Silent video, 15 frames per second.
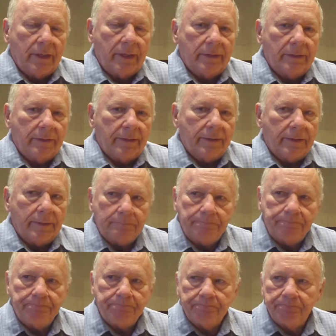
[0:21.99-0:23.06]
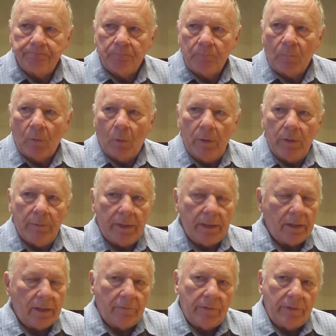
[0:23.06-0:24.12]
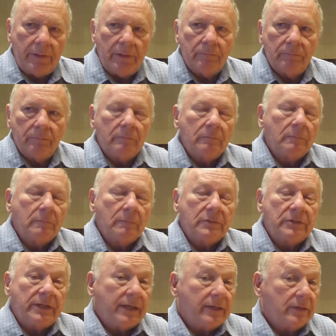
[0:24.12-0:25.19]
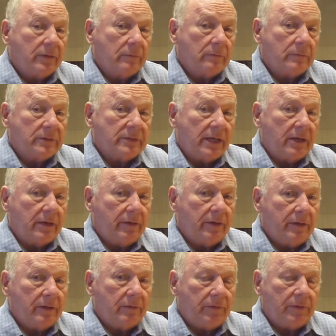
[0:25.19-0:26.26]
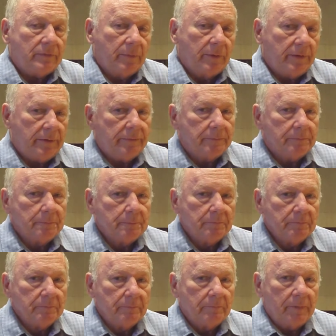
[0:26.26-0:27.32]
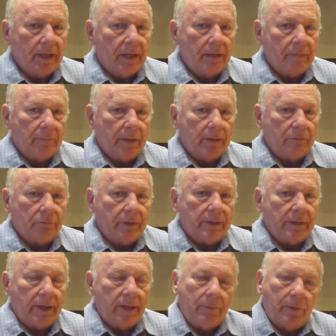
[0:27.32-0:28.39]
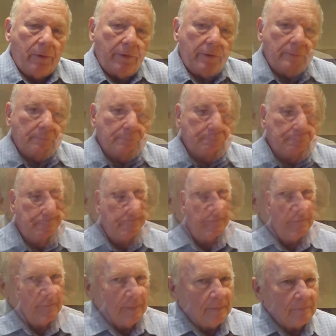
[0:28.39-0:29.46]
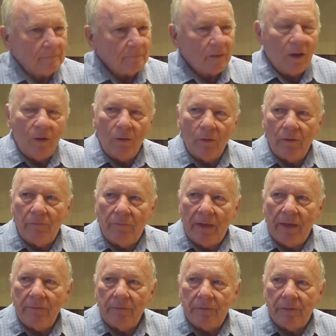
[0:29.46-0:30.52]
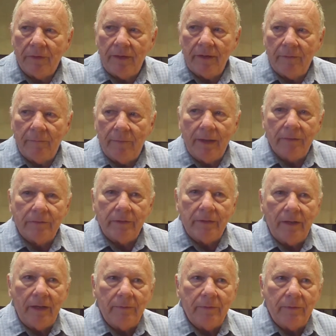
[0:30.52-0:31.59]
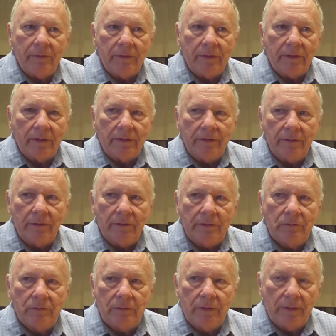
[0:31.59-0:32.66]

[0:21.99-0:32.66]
And um, we meet every second Saturday of each month at Mountain Creek Library. Oh, the favorite thing about the neighborhood, you know, it's